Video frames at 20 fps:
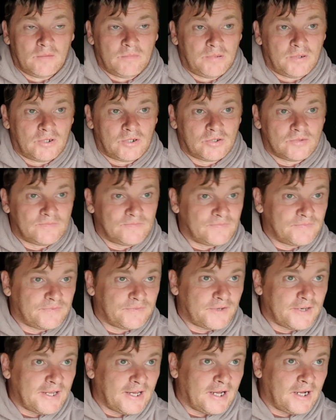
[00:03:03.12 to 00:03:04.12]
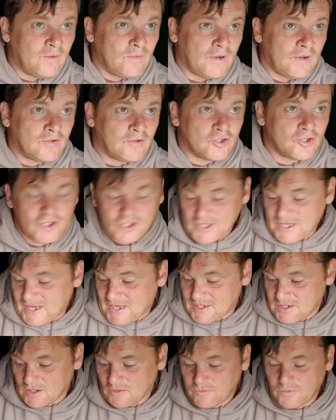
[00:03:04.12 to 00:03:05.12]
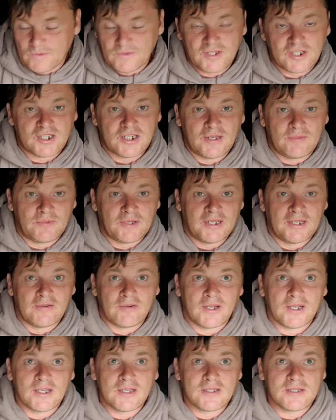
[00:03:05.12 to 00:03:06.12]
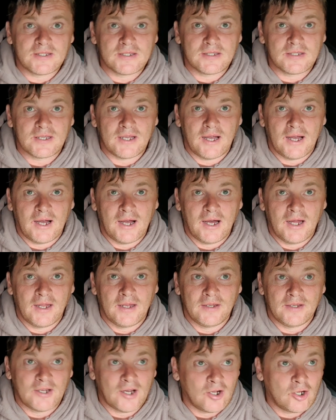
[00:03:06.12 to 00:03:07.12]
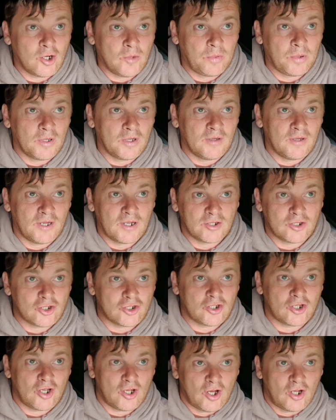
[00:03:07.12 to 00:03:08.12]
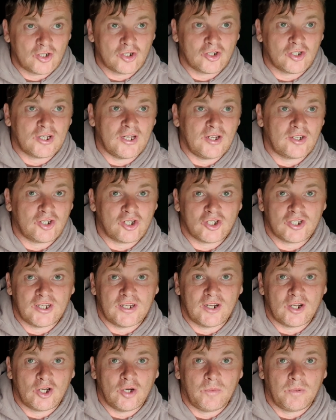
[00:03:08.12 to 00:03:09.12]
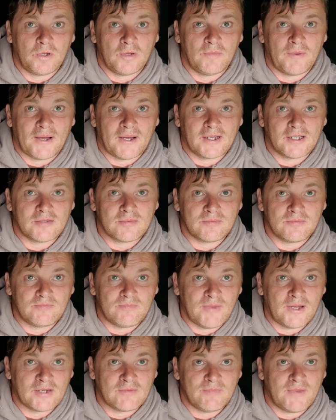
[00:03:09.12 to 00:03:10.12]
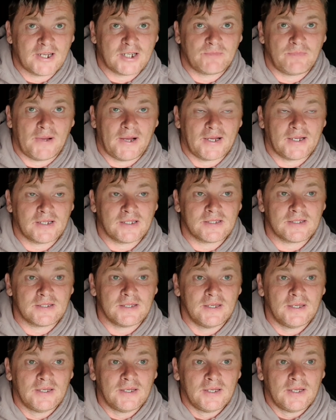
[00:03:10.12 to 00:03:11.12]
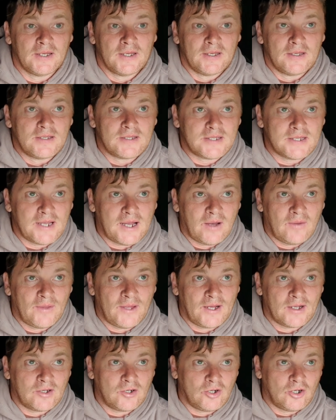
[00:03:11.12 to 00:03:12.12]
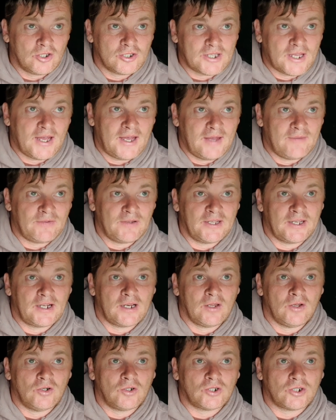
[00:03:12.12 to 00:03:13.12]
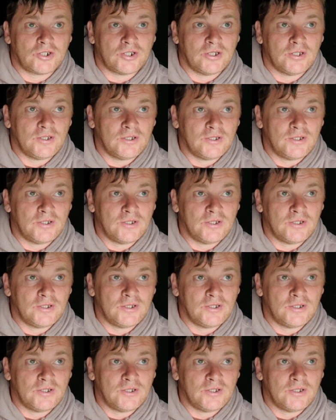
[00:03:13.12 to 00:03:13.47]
But for now I'm going to start off with the slip D rigs and a couple of just in a couple of bags, mesh bags. See how that goes, heavily glugged.